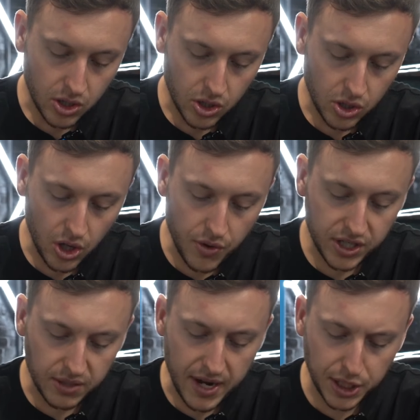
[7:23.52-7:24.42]
you don't
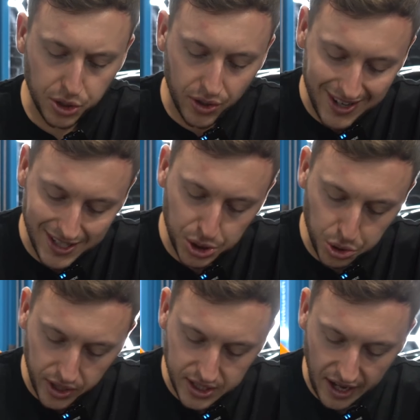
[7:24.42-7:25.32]
need to
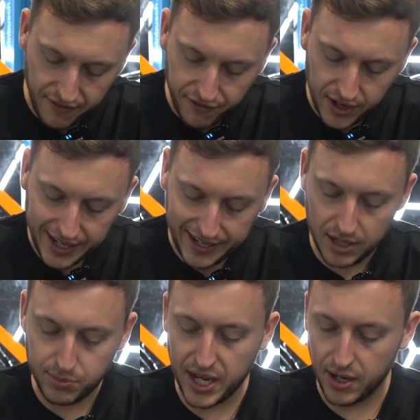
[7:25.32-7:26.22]
ensure it's like fully
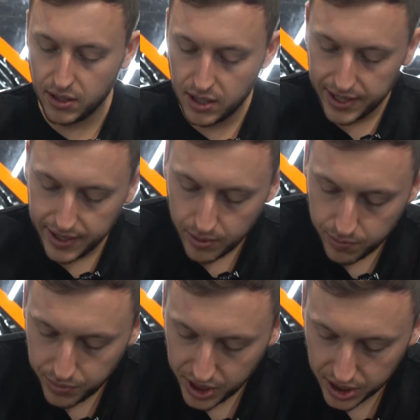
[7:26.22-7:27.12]
clipped in,
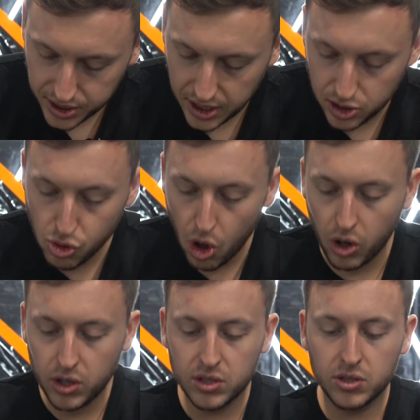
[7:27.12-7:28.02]
because as
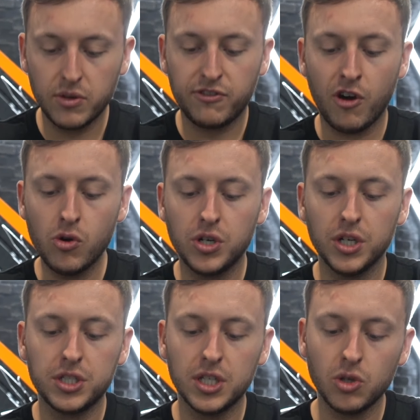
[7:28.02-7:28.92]
long the
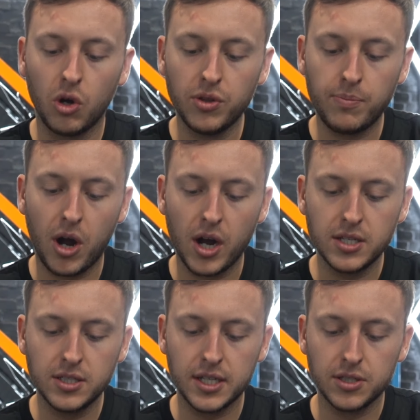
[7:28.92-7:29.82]
focus is on the
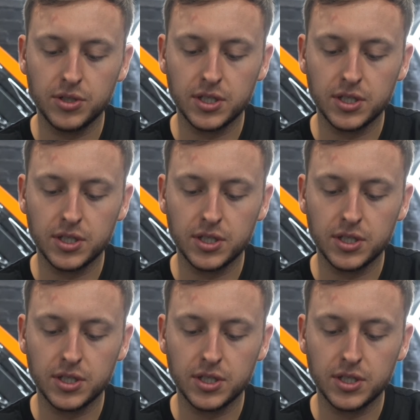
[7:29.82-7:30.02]
parking sensor